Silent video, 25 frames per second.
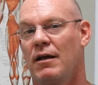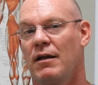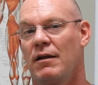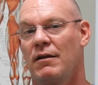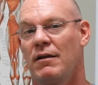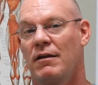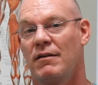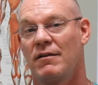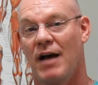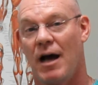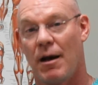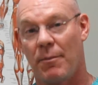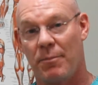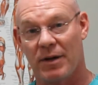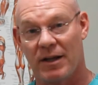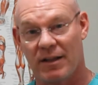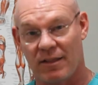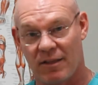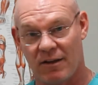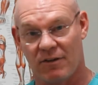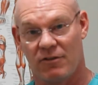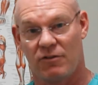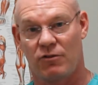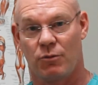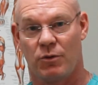The topic
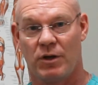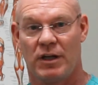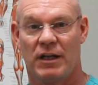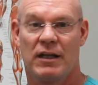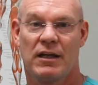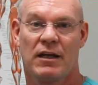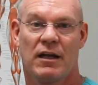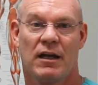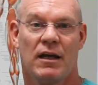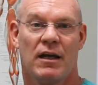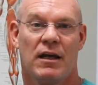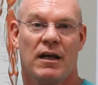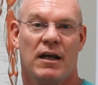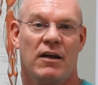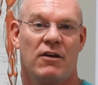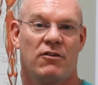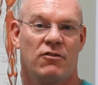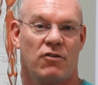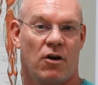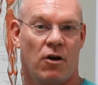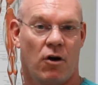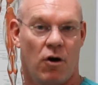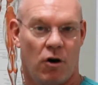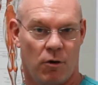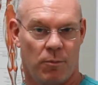this week is
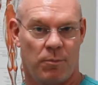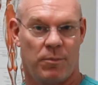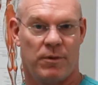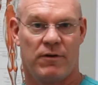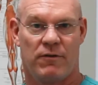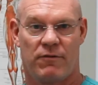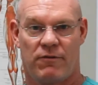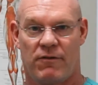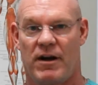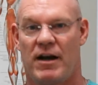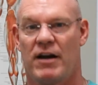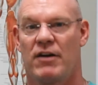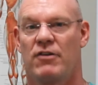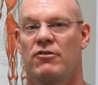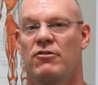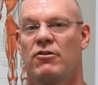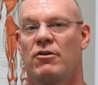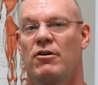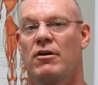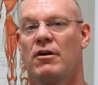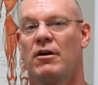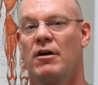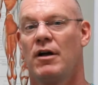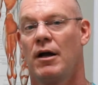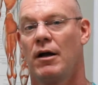an open
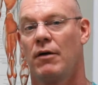fracture.